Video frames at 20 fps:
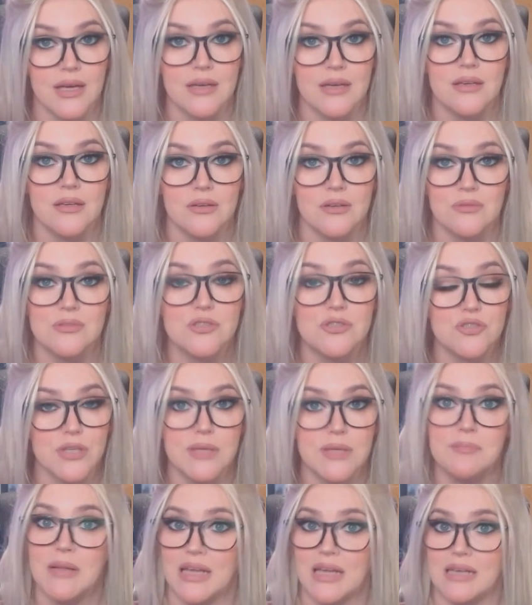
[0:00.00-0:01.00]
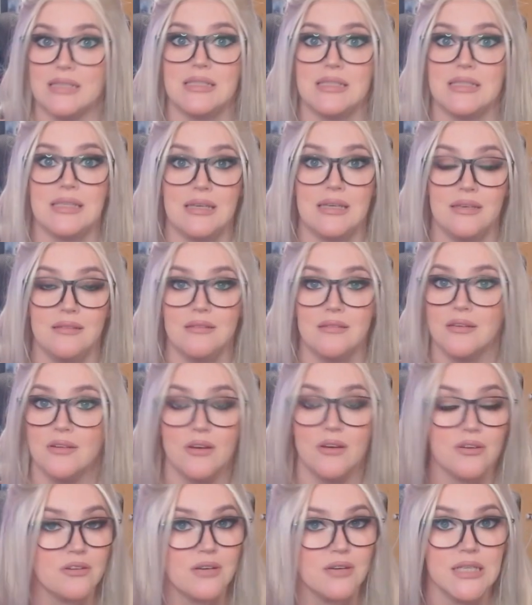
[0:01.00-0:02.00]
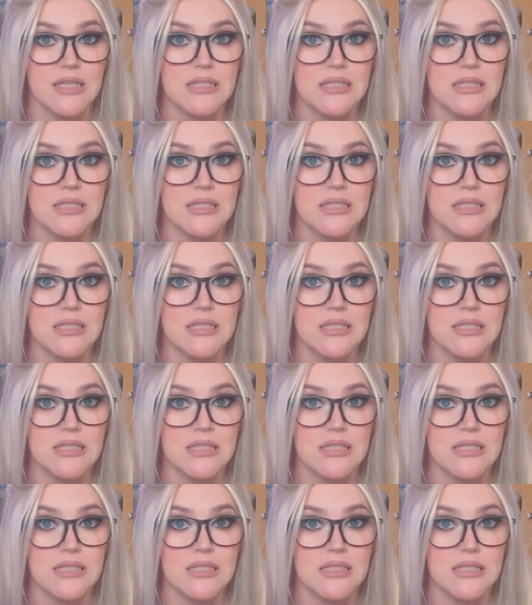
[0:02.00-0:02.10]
you know, straight plastic. They're not great.